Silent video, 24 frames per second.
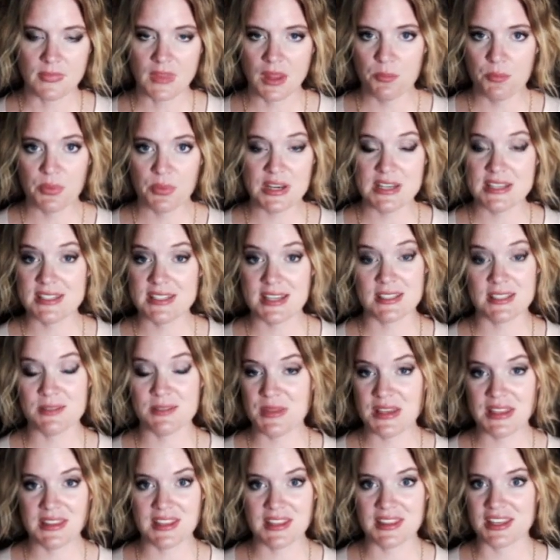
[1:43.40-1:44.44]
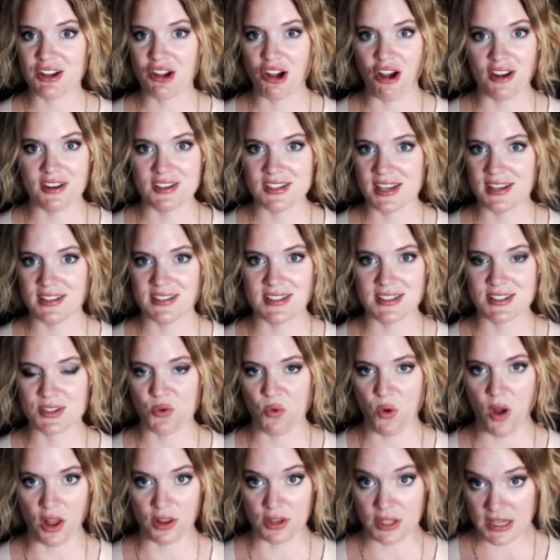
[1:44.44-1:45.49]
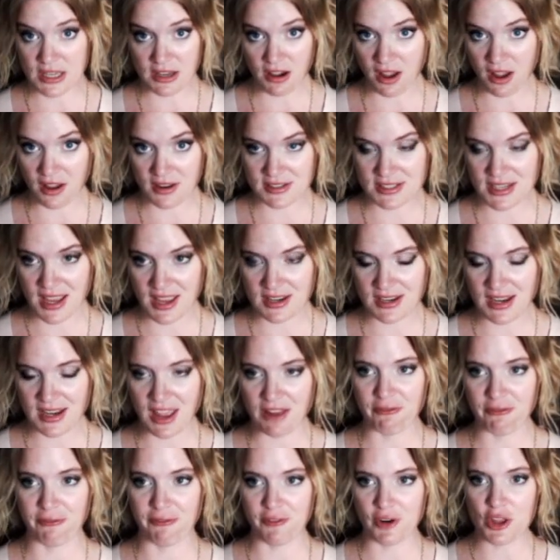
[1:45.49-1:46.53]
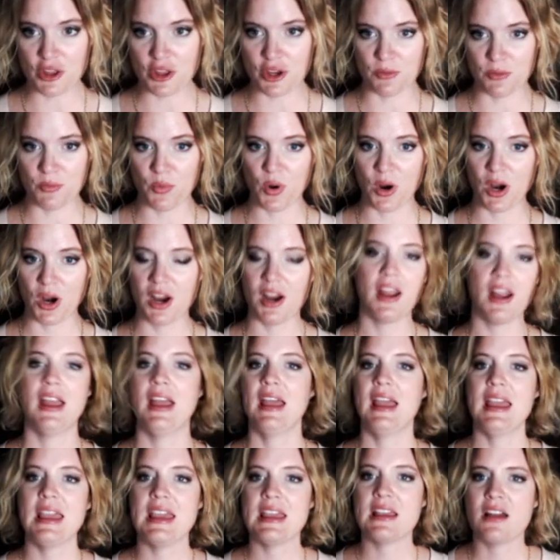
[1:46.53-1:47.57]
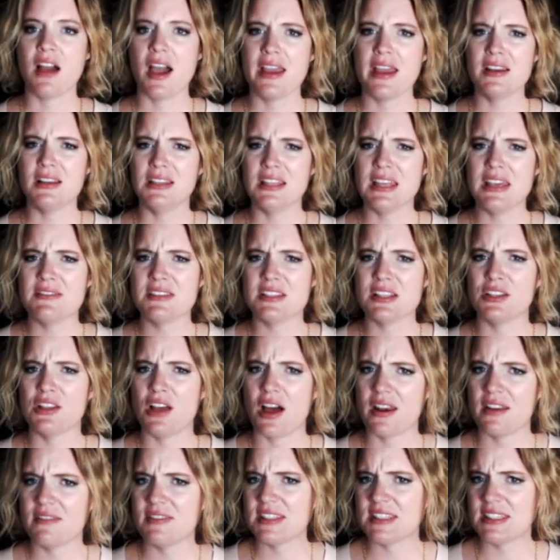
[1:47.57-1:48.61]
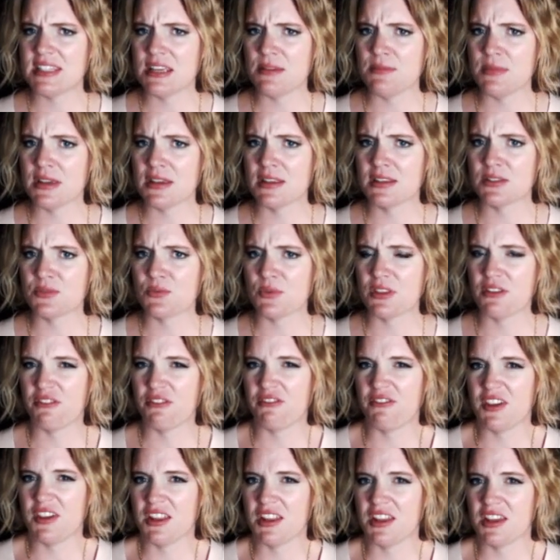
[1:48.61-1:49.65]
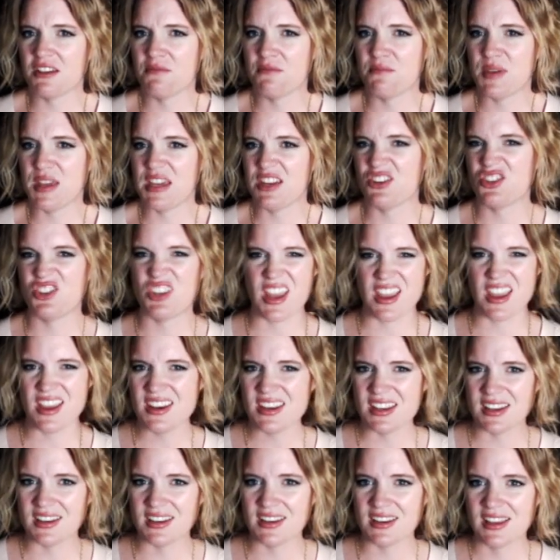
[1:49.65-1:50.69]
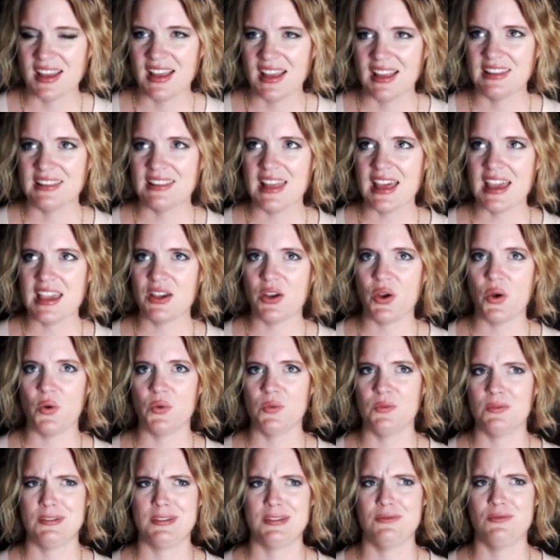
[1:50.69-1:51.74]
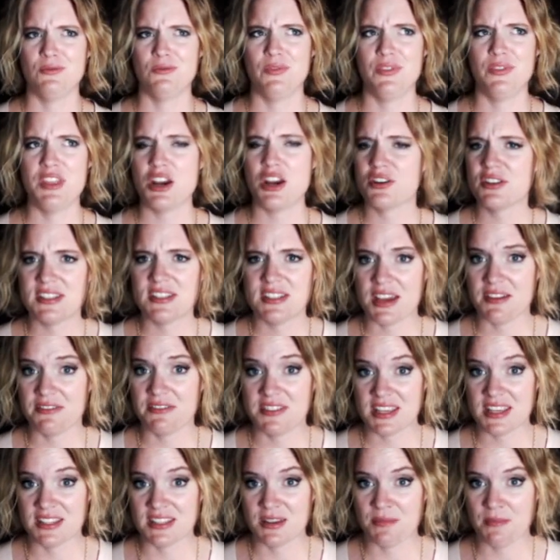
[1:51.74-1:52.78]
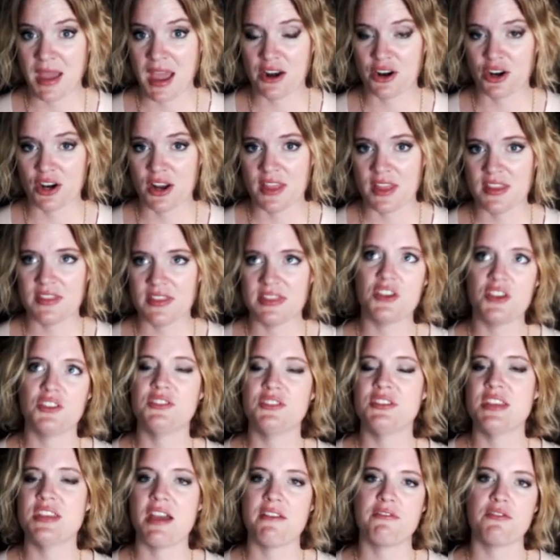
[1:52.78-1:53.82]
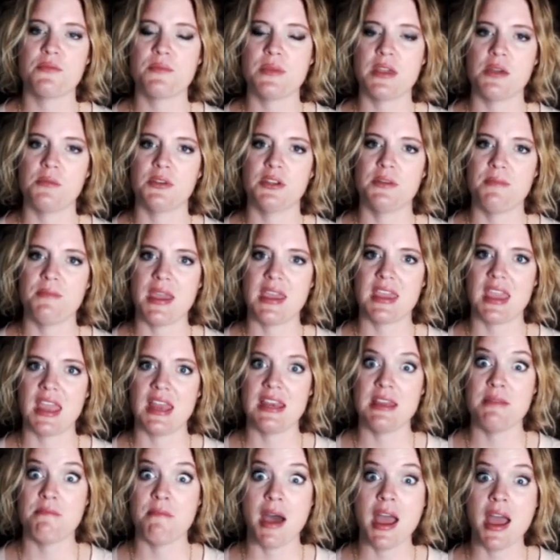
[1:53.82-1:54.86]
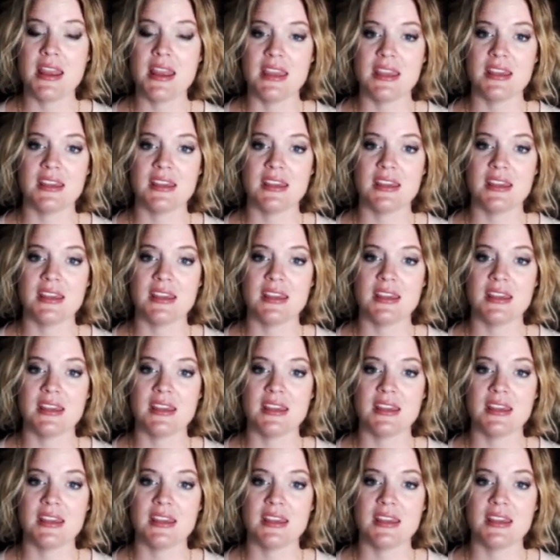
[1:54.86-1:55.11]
But it doesn't mean that the content is quality content, and furthermore, it kind of leaves a lot of Steemians with a feeling of being jaded, like their stuff doesn't matter and that they'll never be able to make any money.